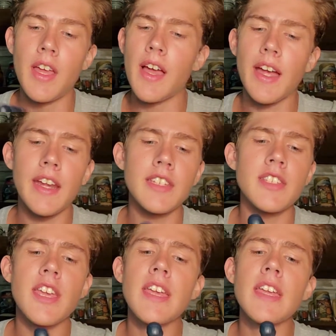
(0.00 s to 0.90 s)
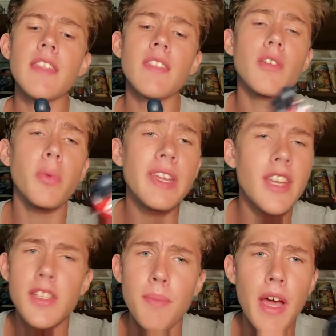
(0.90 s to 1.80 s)
I gotta say, the weight
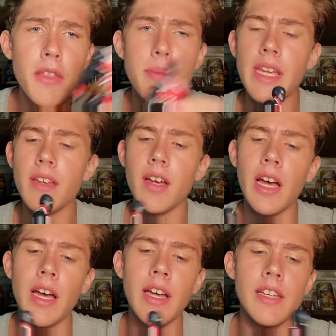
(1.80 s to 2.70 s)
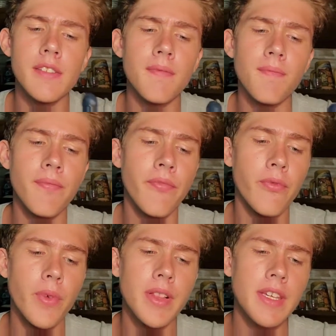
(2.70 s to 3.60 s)
doesn't bother me. Uh,
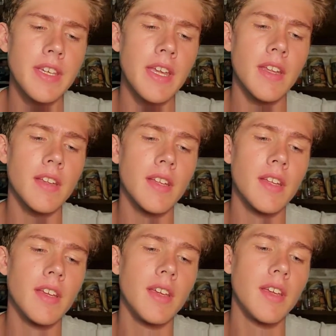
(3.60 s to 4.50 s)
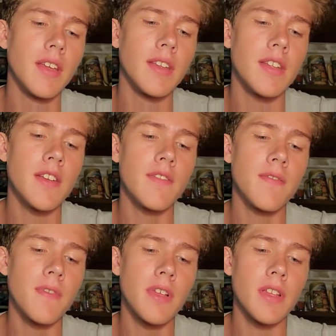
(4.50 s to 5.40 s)
really, it didn't
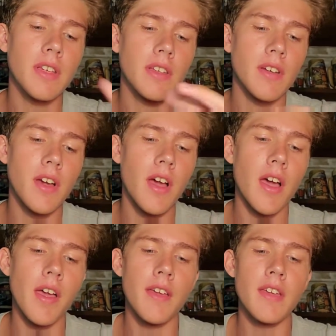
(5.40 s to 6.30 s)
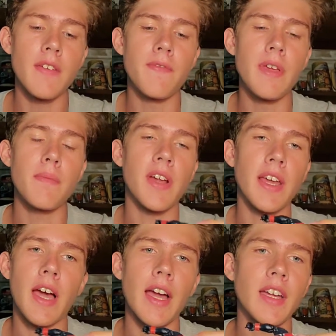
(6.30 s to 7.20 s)
feel like uh, it fit,
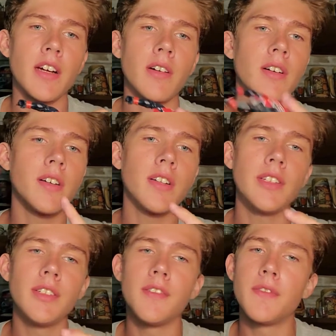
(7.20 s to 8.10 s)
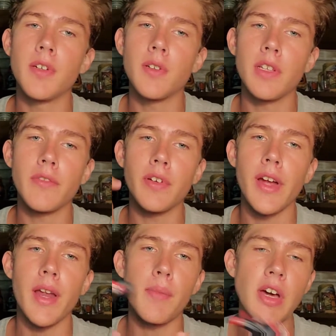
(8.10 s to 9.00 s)
but I, I, kind of totally
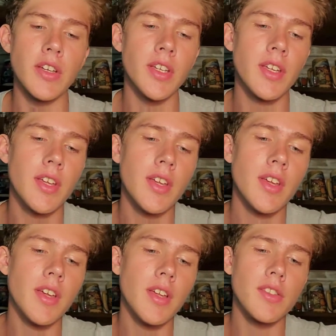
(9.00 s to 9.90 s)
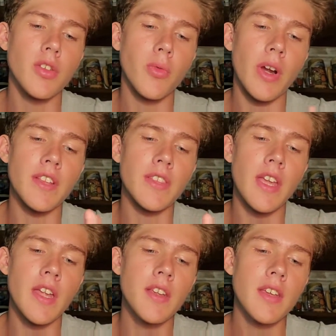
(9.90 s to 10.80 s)
forgot about it until right at the
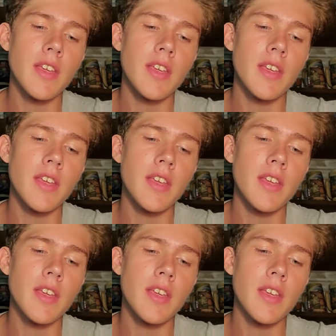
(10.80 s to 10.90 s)
end.